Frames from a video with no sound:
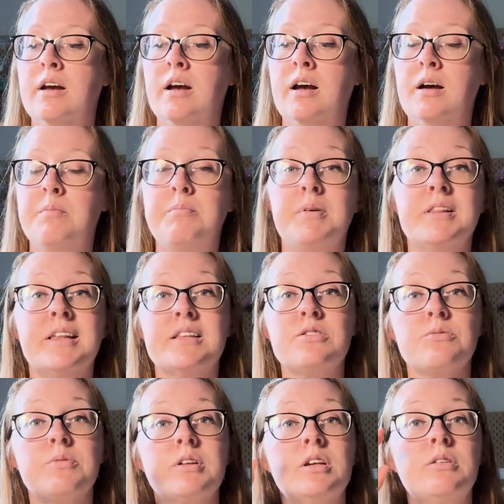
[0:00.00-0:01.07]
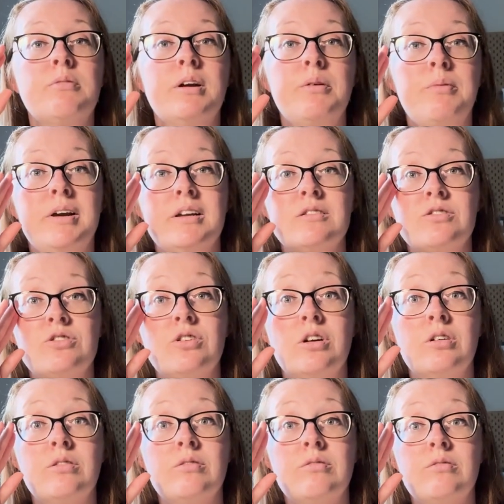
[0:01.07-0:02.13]
But that's a really great way to
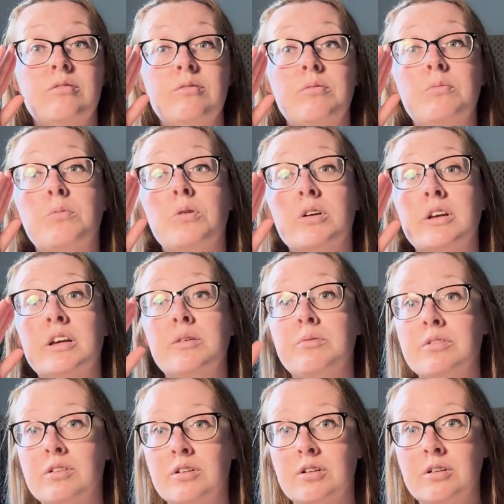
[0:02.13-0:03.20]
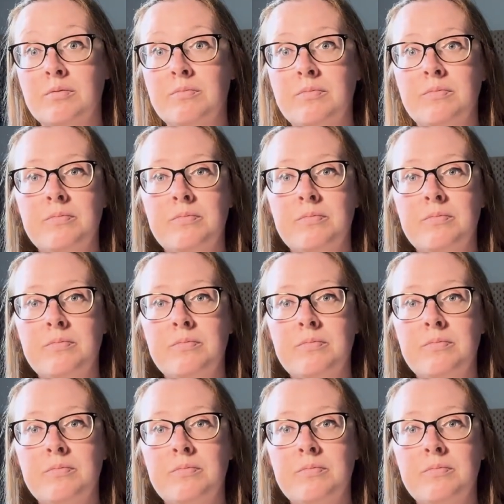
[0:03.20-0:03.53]
start working with her.